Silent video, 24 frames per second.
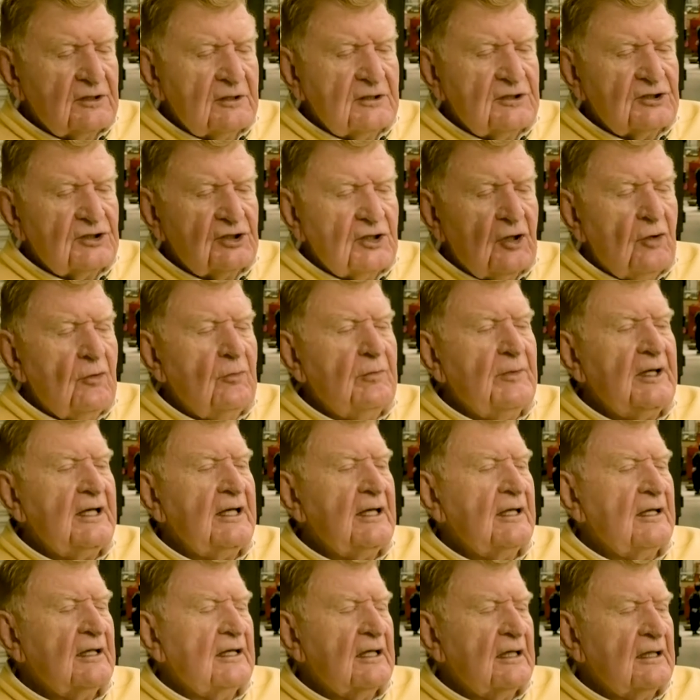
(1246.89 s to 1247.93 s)
So
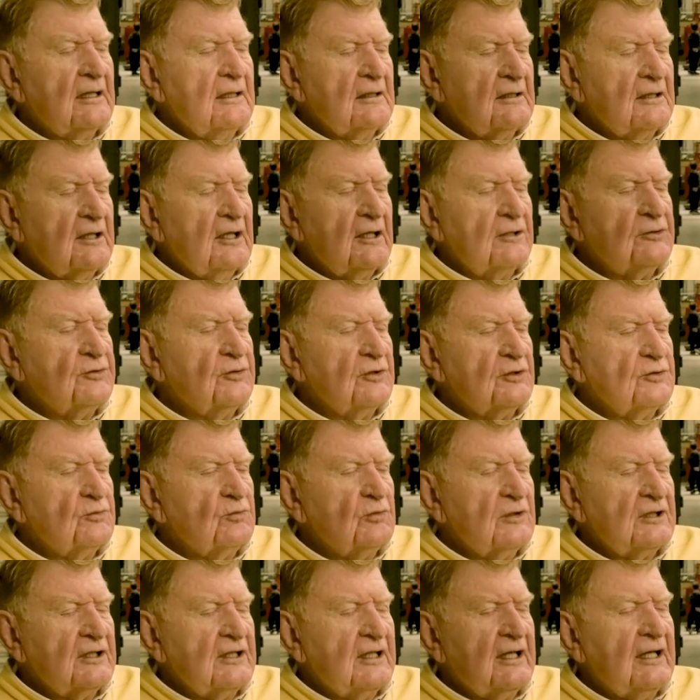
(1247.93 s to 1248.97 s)
many countries
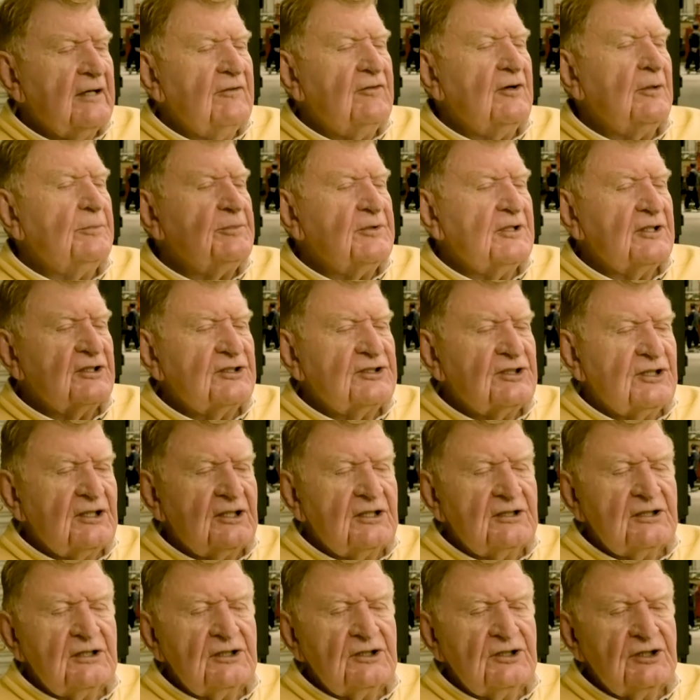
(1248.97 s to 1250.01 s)
would give up their
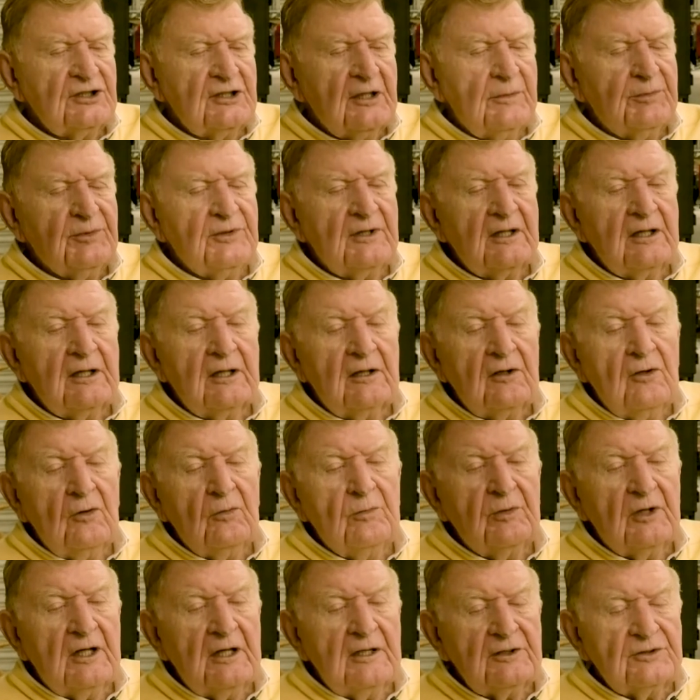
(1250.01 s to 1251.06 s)
citizenship in their home
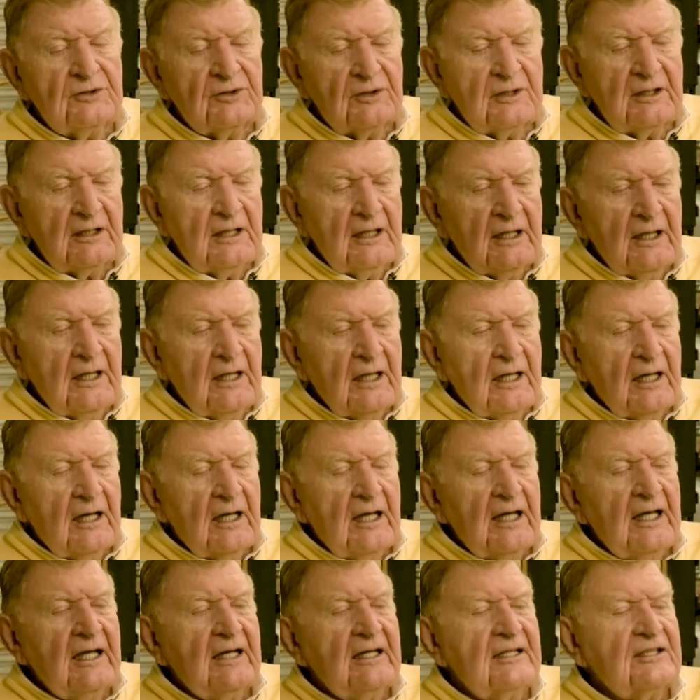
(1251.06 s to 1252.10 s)
country
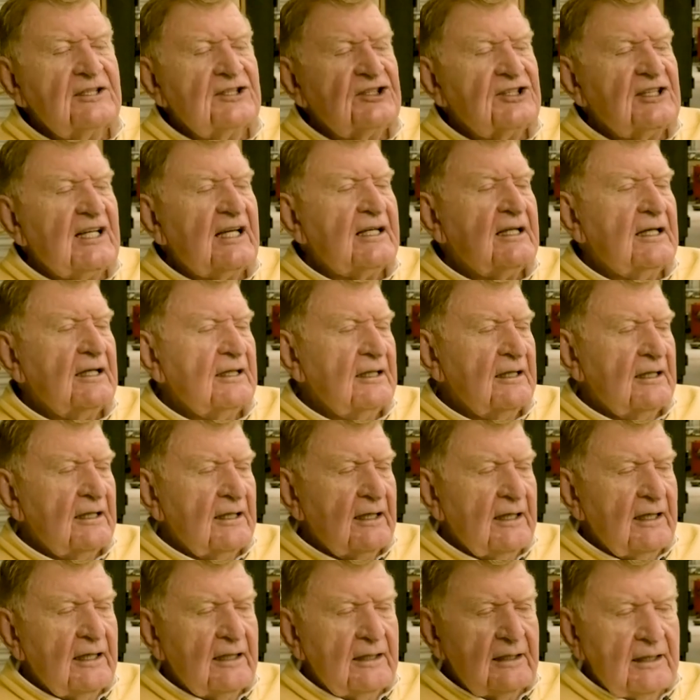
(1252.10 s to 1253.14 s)
in a second
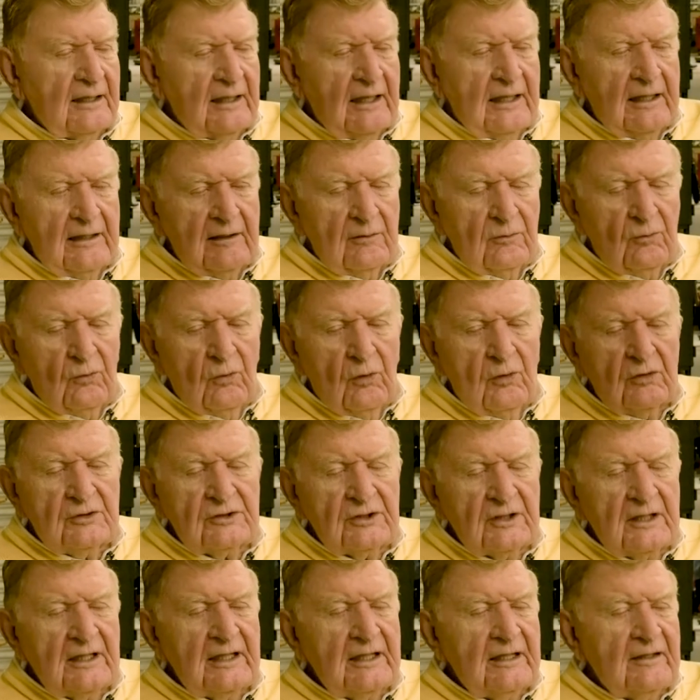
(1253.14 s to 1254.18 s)
and, and want
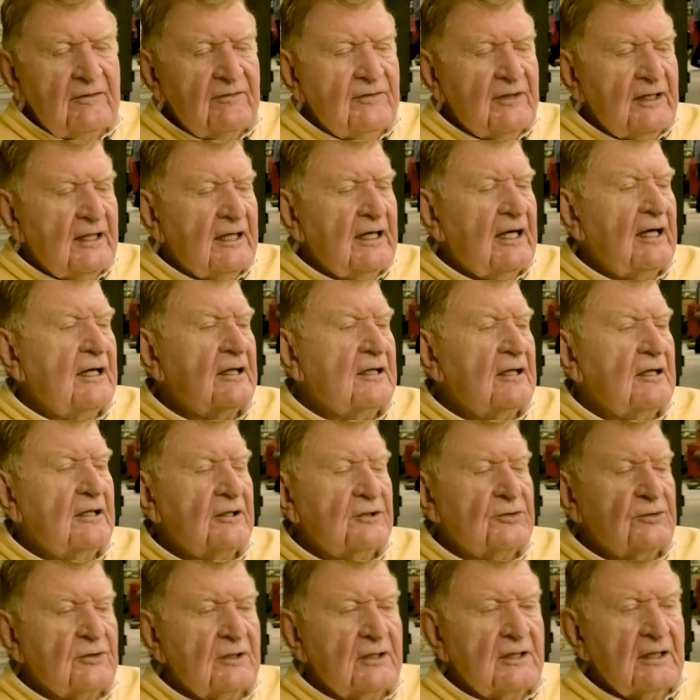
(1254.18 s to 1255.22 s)
to live in our
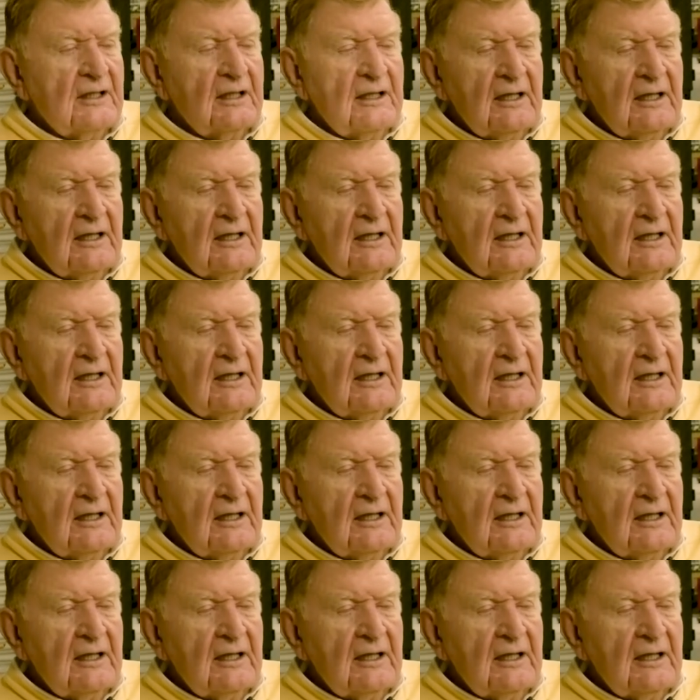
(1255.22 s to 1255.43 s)
country.